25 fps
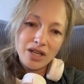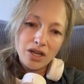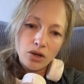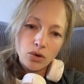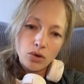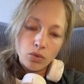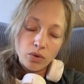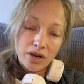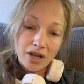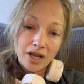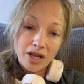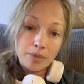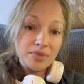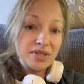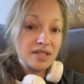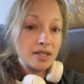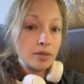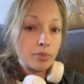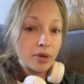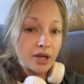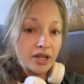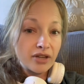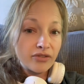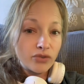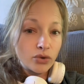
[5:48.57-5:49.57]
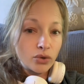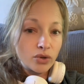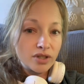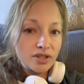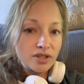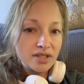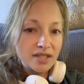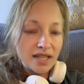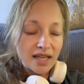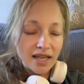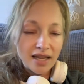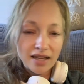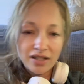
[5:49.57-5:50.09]
When it comes to bite force,
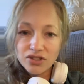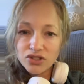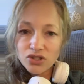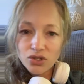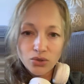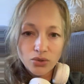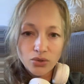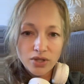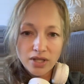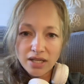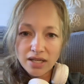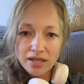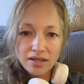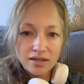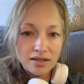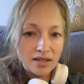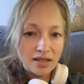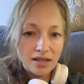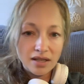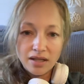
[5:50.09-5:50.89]
the Anatolian,